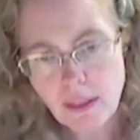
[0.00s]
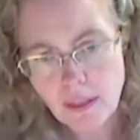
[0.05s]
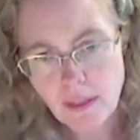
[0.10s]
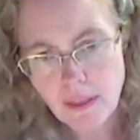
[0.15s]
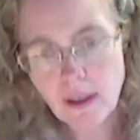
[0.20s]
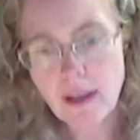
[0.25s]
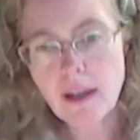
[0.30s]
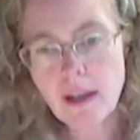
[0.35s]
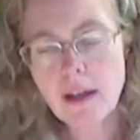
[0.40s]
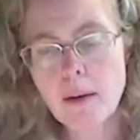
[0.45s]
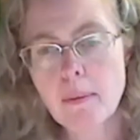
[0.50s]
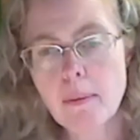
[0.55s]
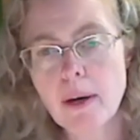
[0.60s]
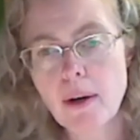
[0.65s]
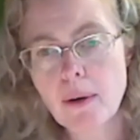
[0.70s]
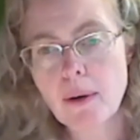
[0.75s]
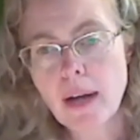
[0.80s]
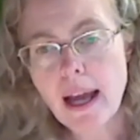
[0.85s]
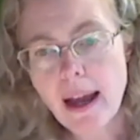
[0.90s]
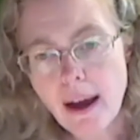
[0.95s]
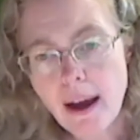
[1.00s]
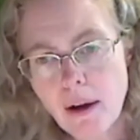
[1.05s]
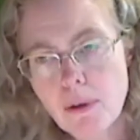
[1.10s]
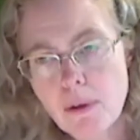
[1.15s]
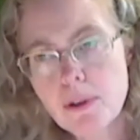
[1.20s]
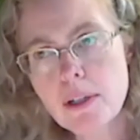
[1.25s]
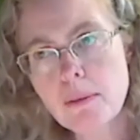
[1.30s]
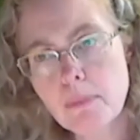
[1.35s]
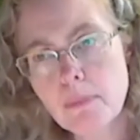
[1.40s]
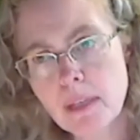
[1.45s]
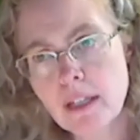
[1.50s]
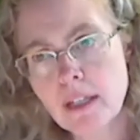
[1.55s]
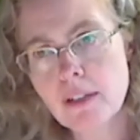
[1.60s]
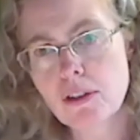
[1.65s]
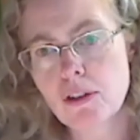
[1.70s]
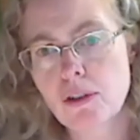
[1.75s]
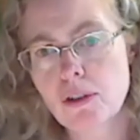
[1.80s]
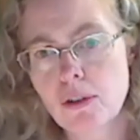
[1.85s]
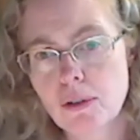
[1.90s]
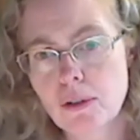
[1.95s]
think about how to
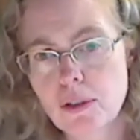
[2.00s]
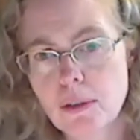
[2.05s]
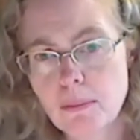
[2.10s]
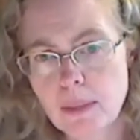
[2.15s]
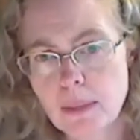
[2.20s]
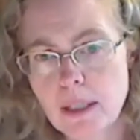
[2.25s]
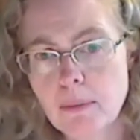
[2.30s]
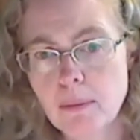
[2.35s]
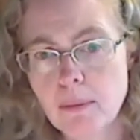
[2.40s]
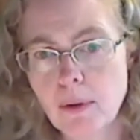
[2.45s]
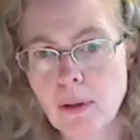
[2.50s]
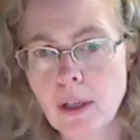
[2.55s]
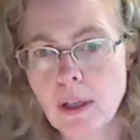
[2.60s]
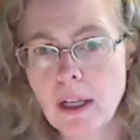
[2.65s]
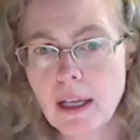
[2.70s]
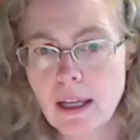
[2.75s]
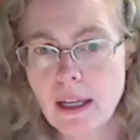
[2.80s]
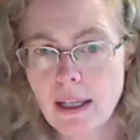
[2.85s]
minister to people